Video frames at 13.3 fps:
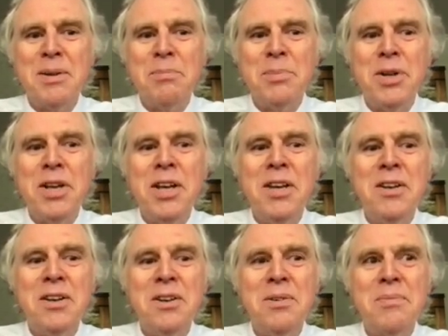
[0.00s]
But
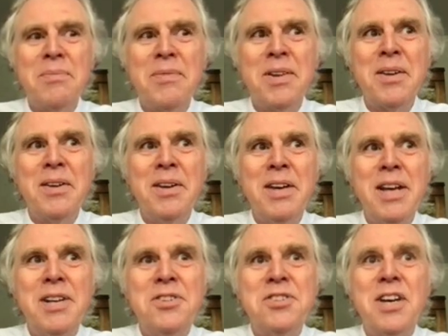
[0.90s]
here
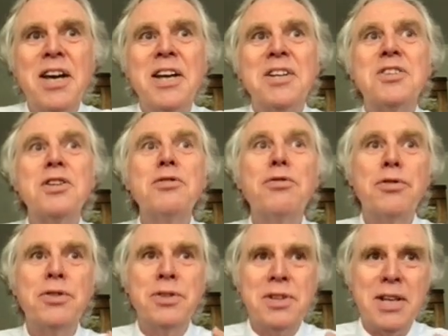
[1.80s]
it's a
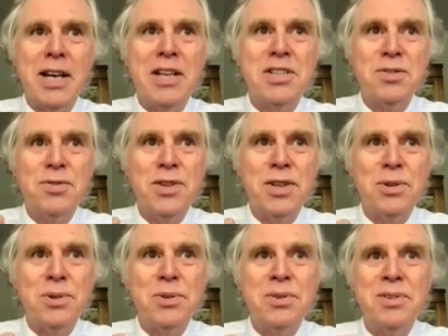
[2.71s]
different gas
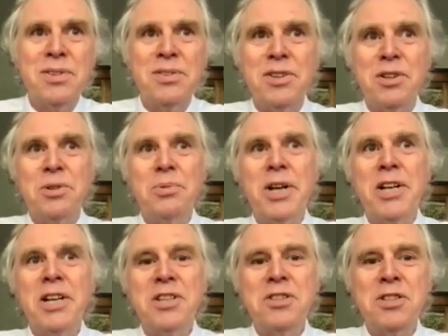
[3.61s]
field that the
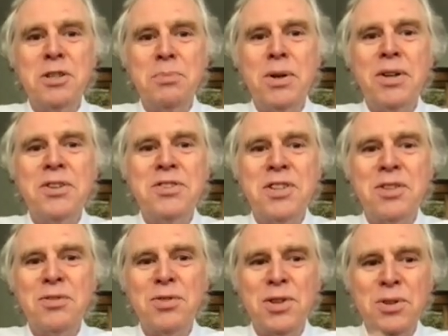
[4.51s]
radiation is
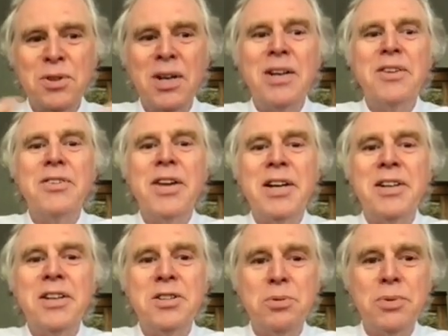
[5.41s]
passing through than
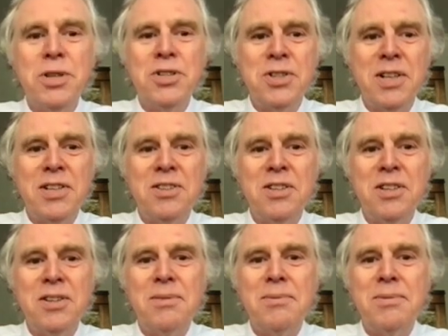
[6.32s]
it originated
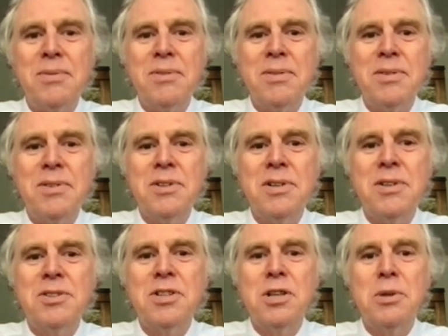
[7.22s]
in.
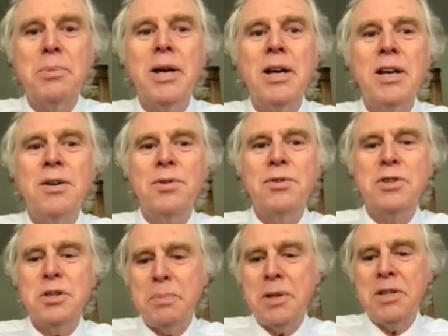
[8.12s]
So the behavior
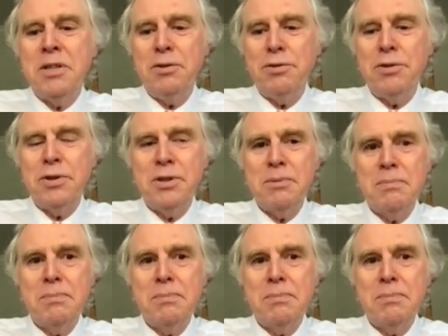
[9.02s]
is a bit different.